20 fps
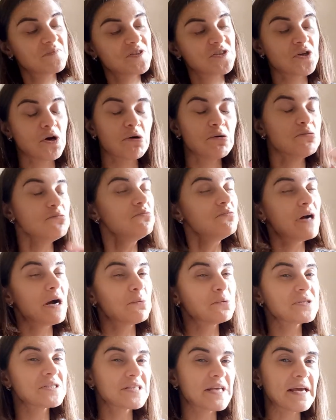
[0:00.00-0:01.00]
dough, I
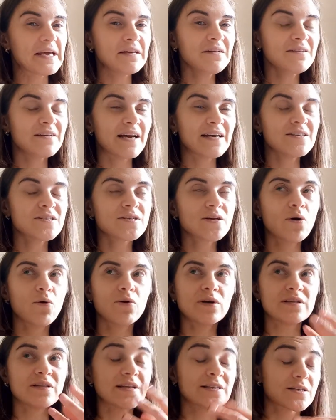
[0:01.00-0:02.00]
would say, yes,
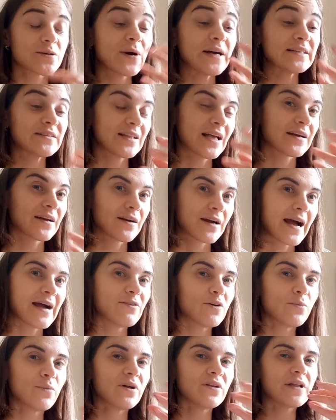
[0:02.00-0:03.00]
or it's quite like a
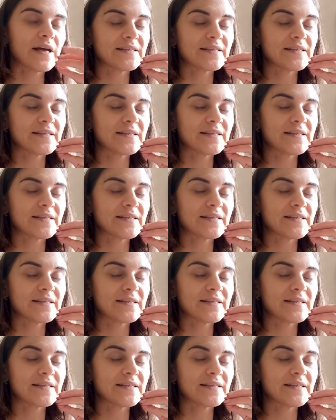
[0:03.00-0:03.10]
caramel.